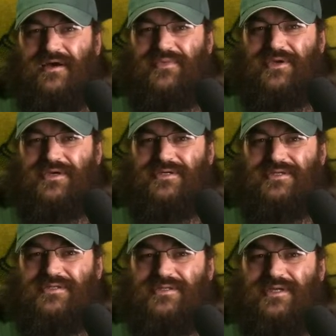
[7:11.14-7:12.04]

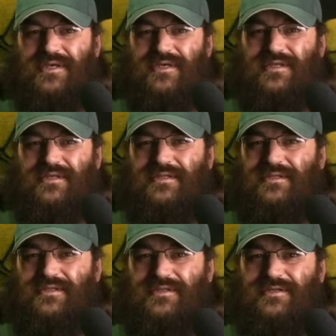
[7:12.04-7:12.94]
because
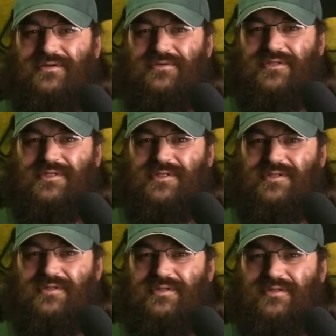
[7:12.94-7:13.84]
this
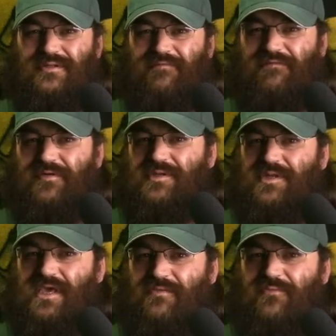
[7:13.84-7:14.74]
isn't the first
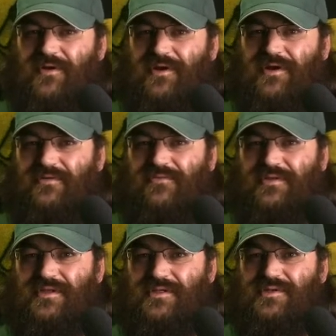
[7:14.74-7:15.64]
game
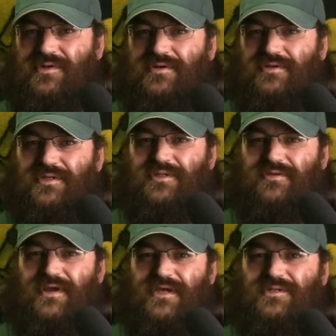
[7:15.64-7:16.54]
where they struggled in
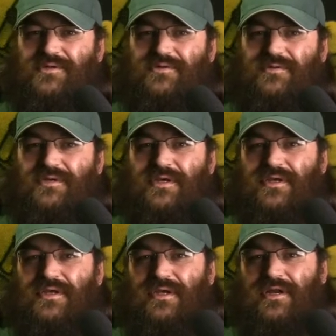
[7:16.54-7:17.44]
the red zone.
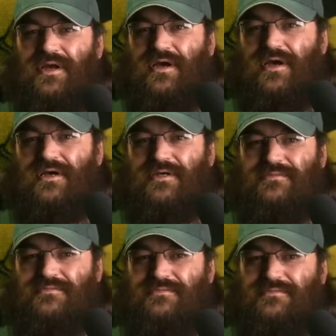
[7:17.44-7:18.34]

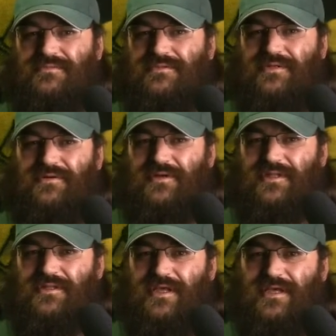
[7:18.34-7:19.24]
Uh,
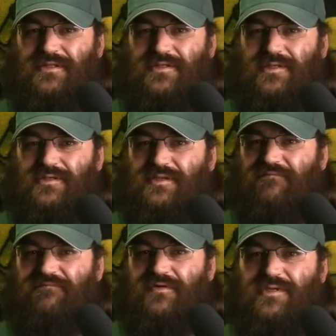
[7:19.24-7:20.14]
and this isn't
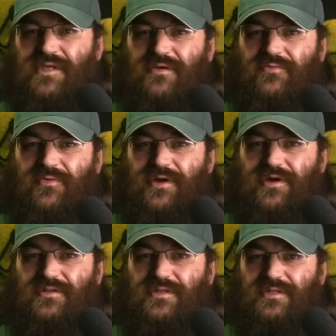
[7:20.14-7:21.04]
the first game
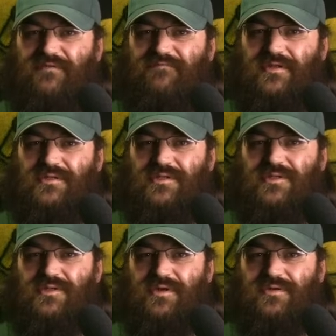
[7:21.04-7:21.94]
where the defense
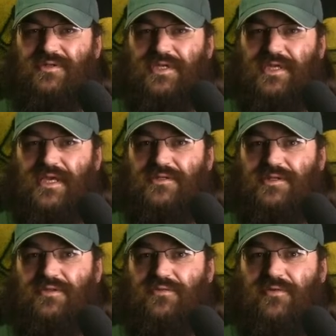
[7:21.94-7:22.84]
has struggled
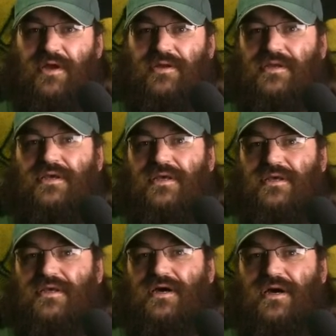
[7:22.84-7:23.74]
against the run.
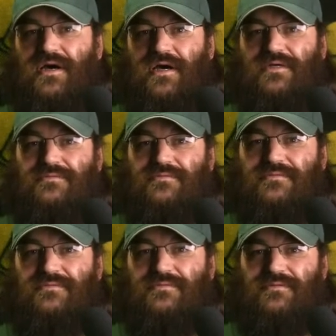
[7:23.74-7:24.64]
Uh,
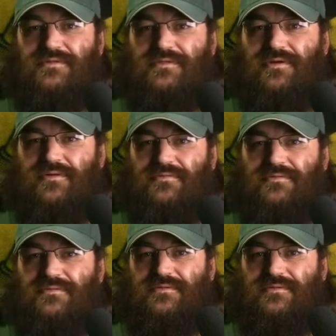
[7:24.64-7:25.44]
you know,